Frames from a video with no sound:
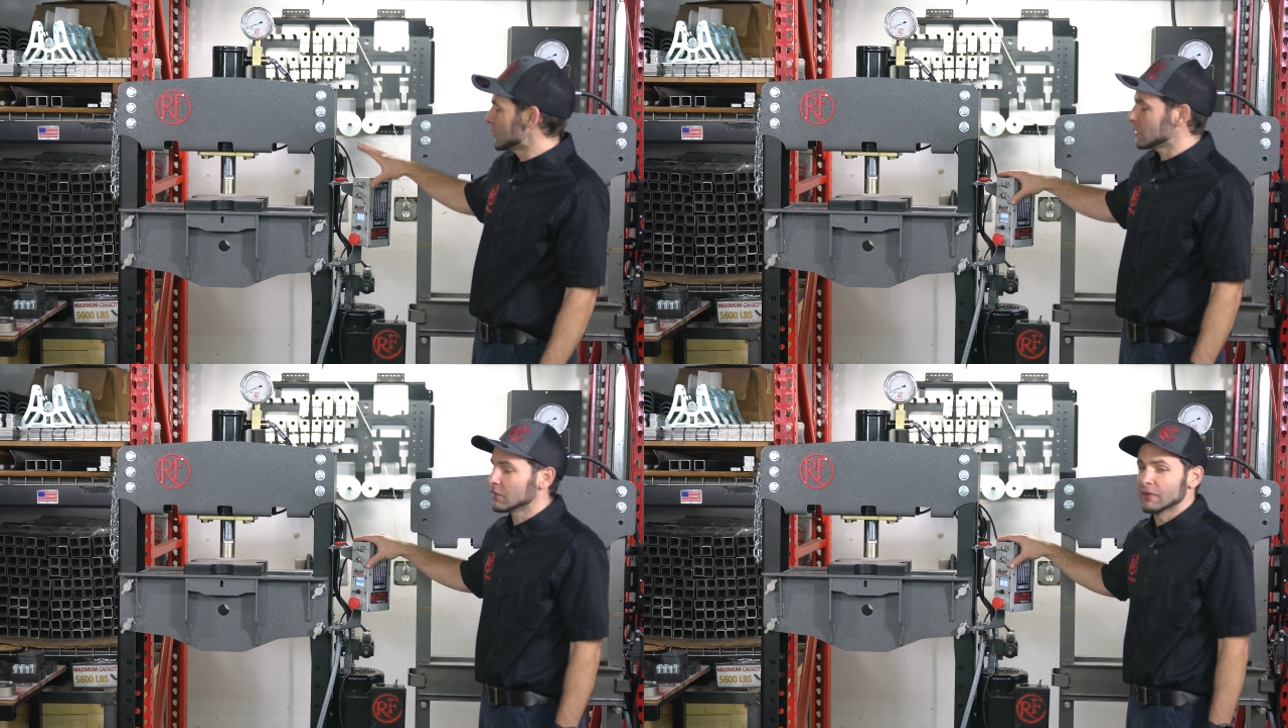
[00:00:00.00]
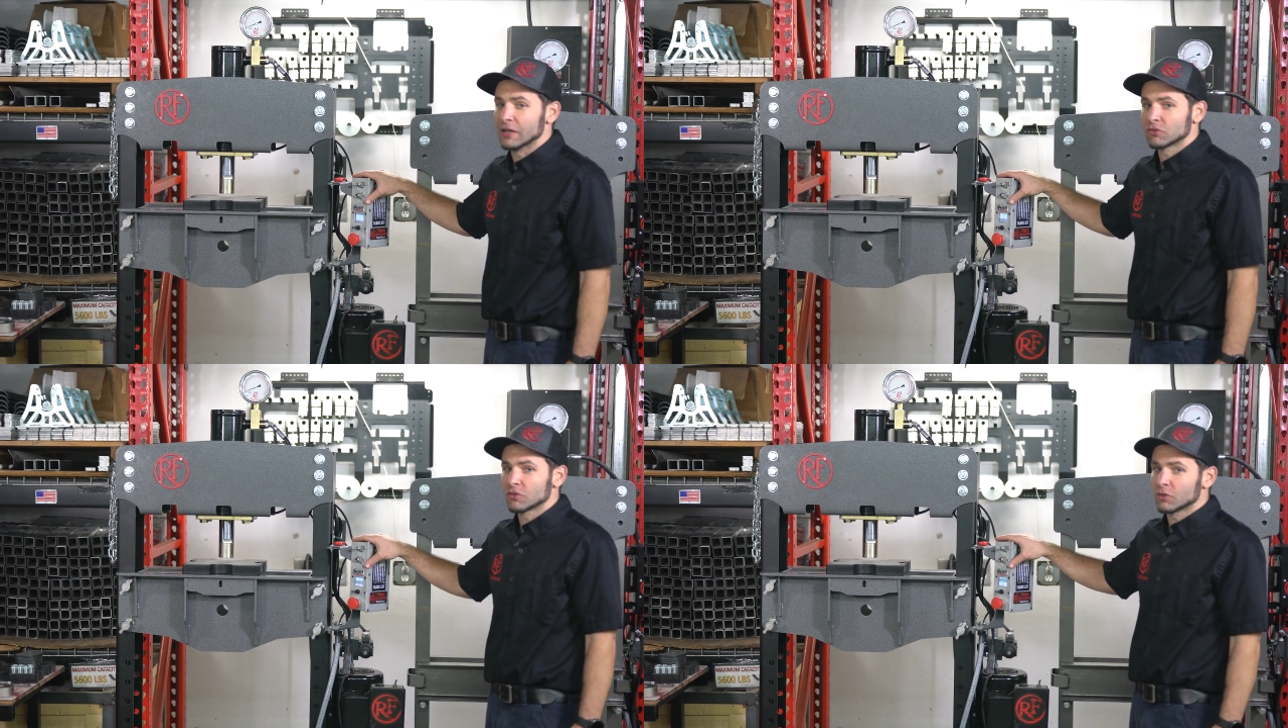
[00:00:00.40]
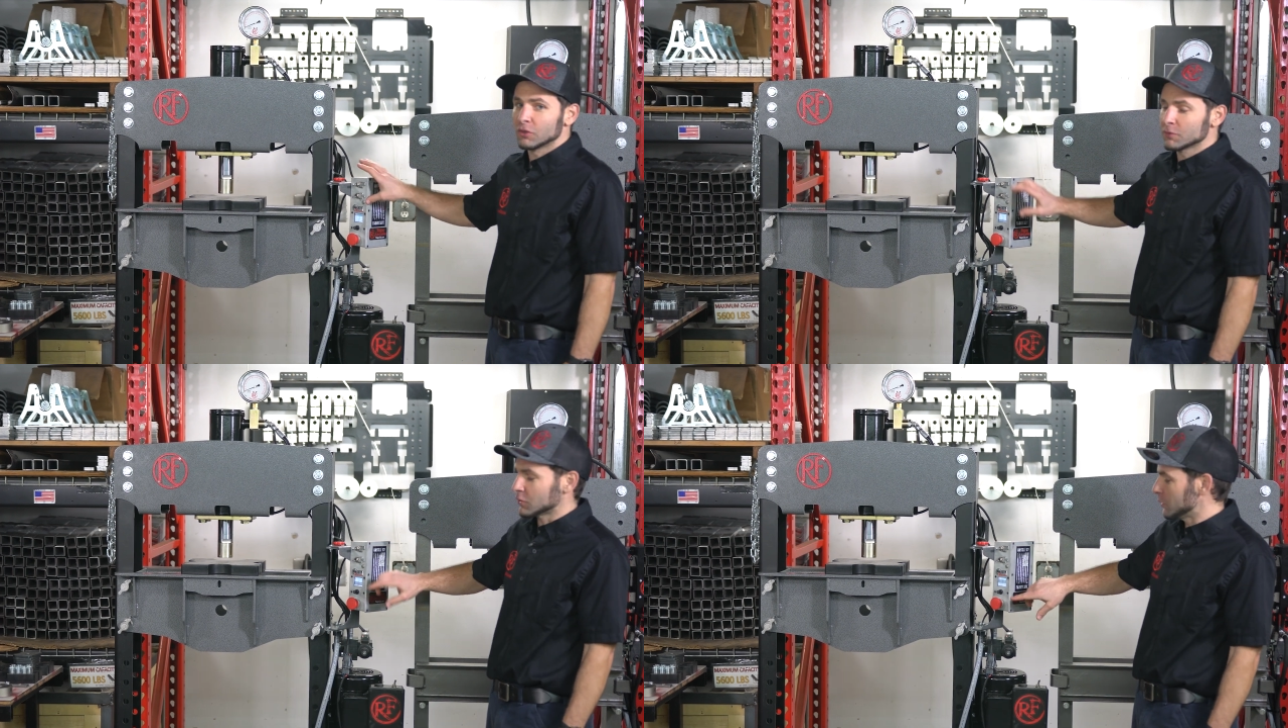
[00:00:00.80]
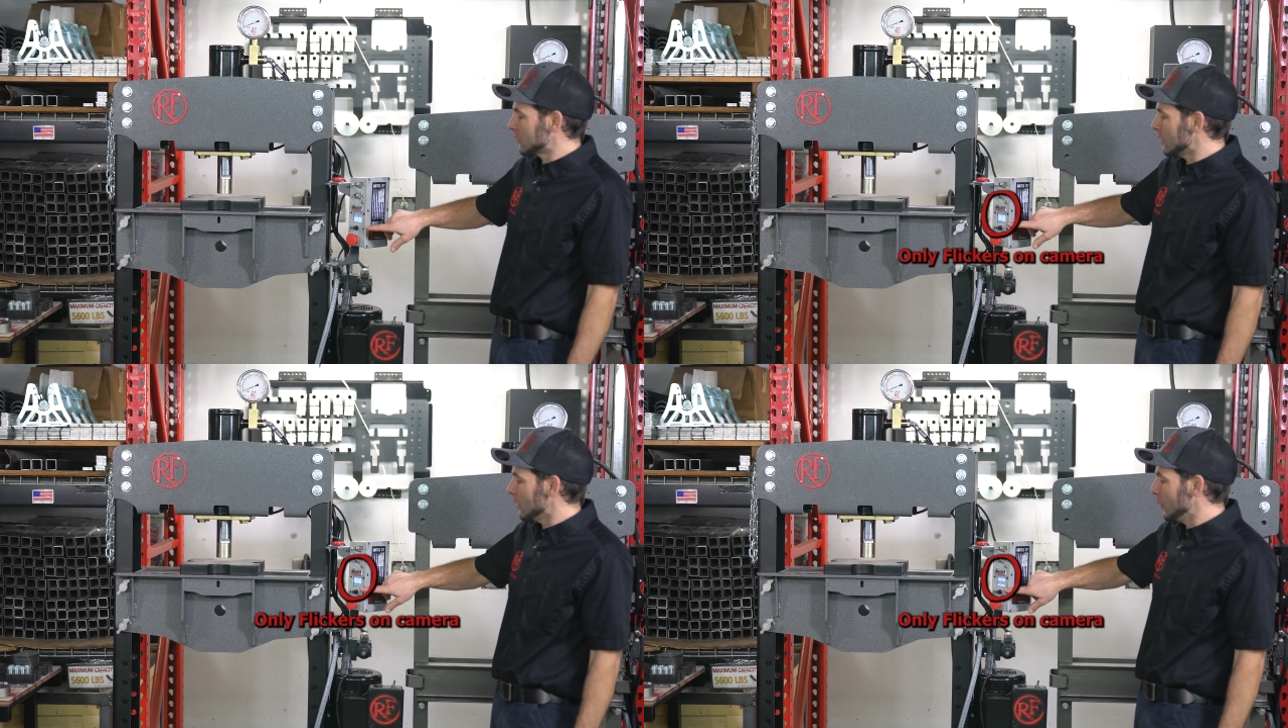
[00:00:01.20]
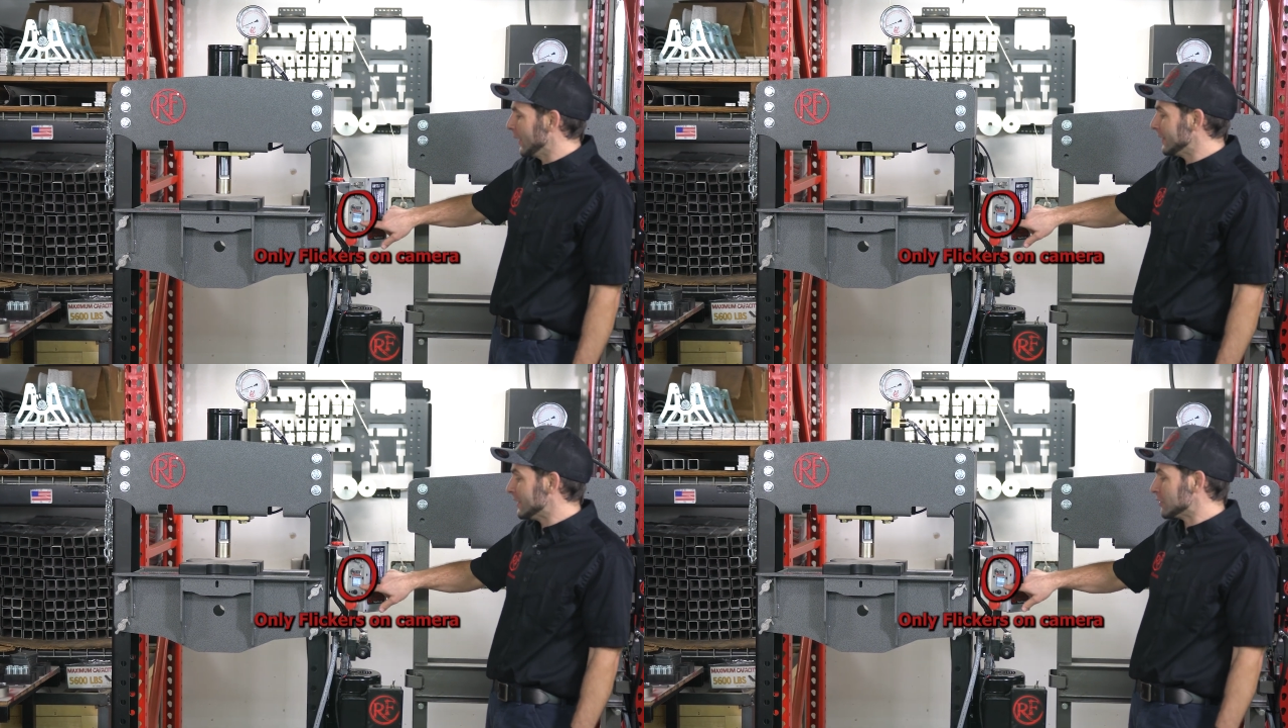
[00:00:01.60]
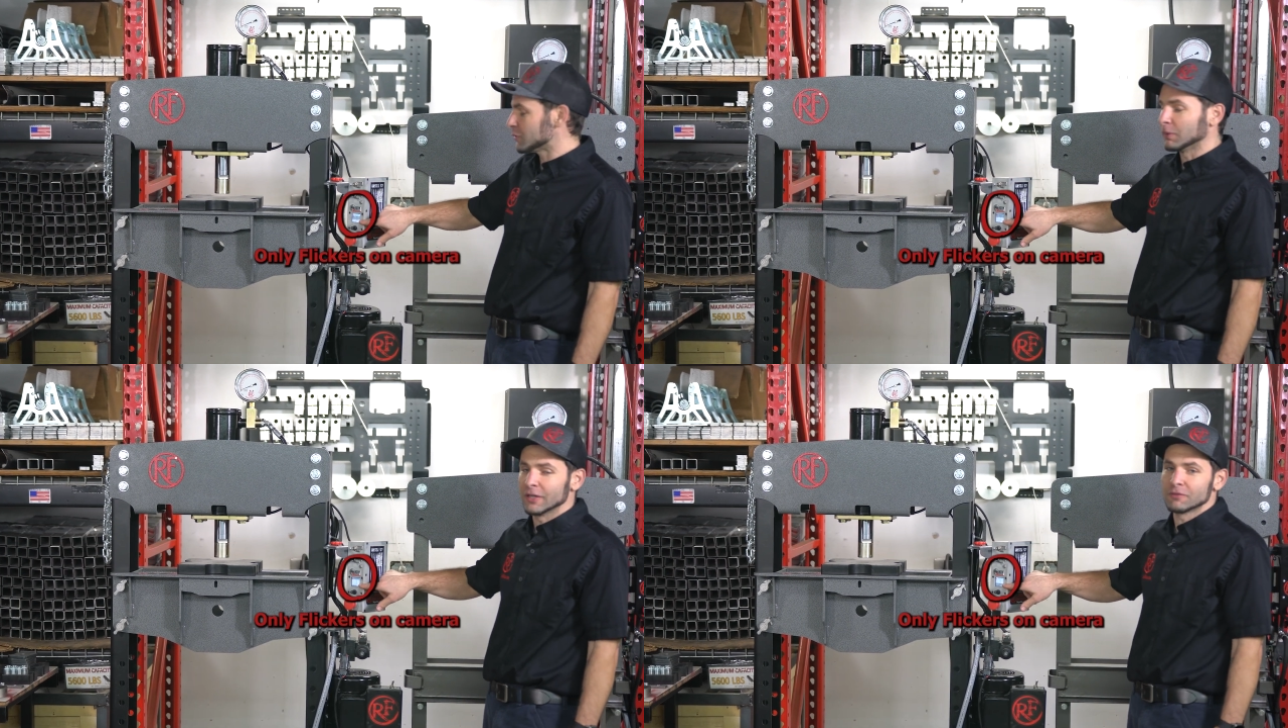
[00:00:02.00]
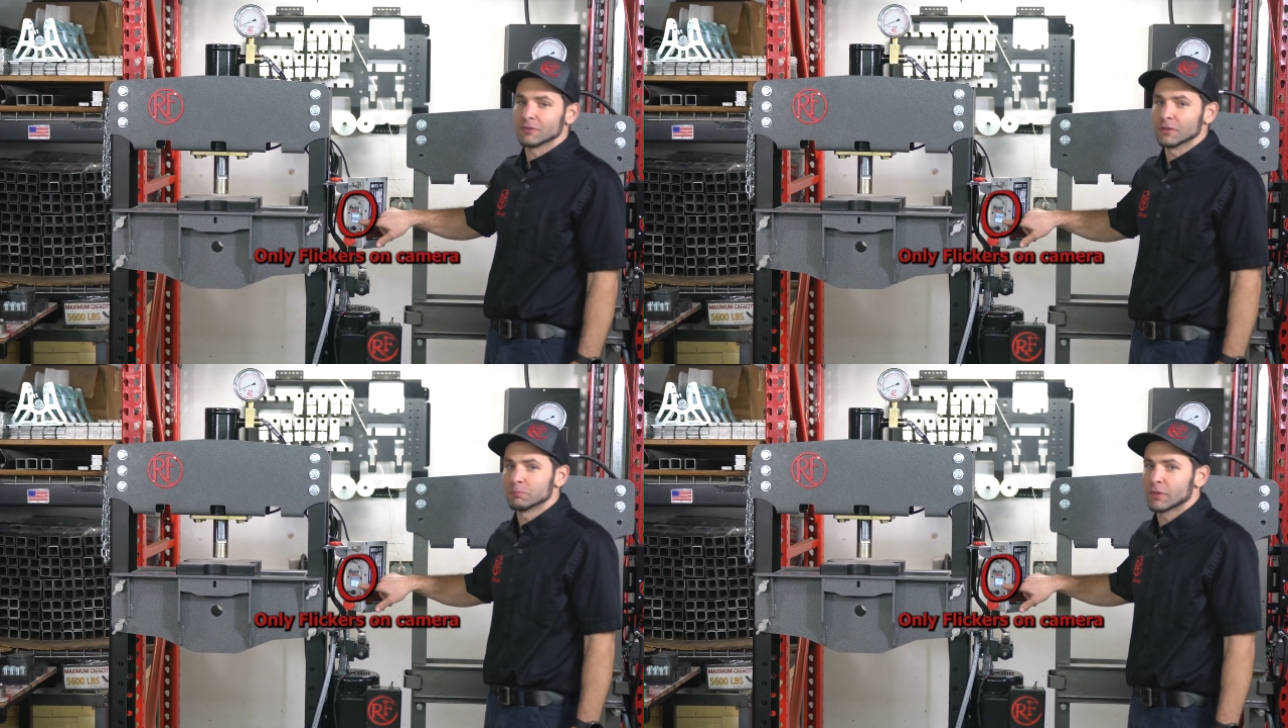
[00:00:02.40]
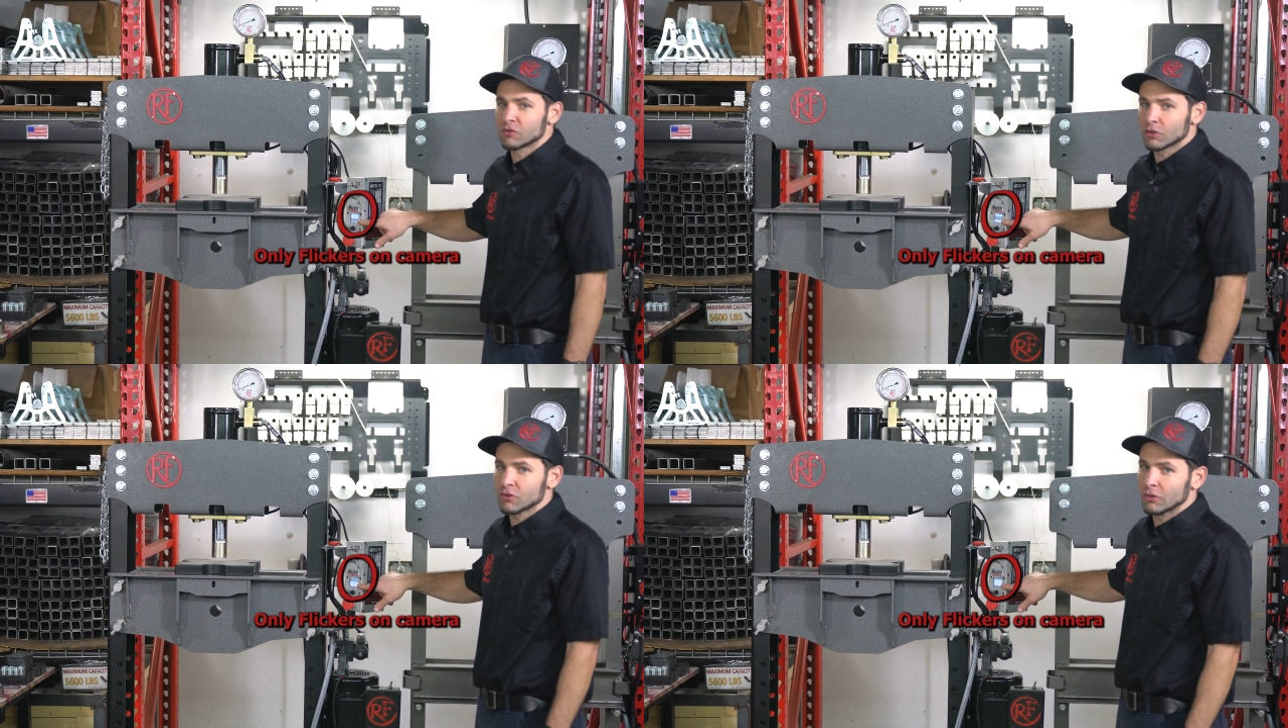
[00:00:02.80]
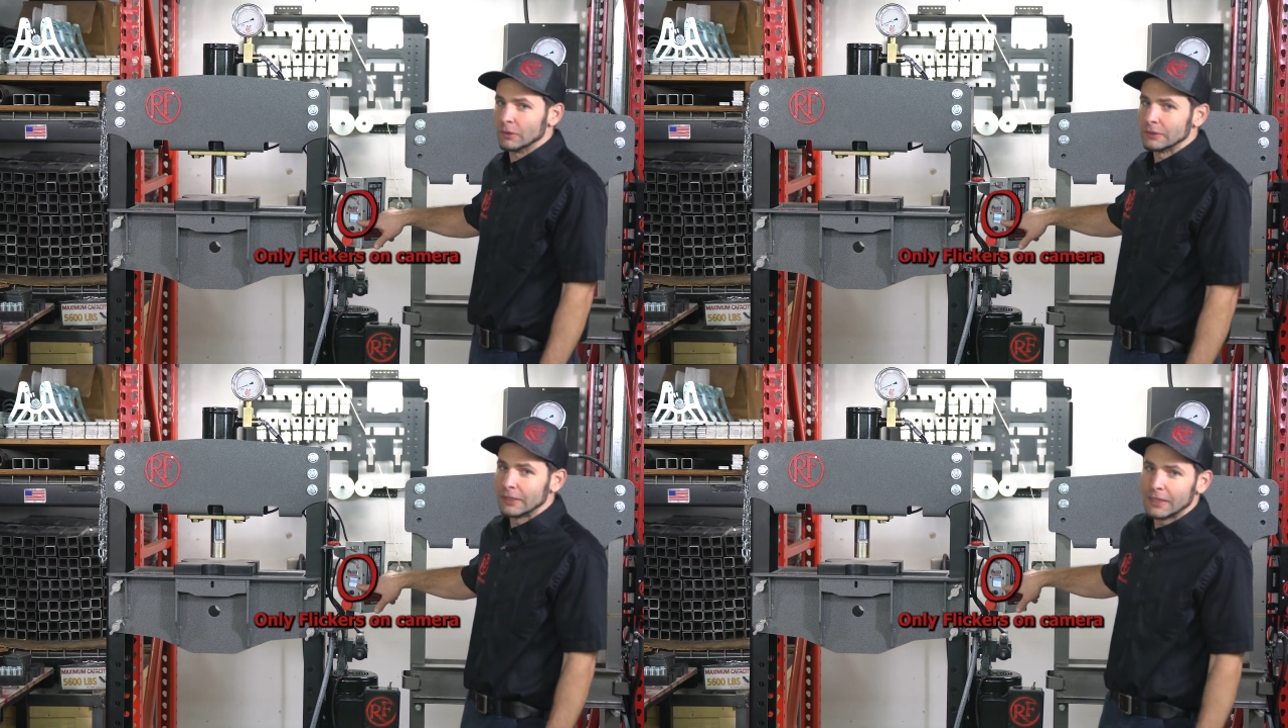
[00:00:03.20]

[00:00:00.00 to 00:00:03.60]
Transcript: is the advanced control, so it's got an O L E D display for pressure control.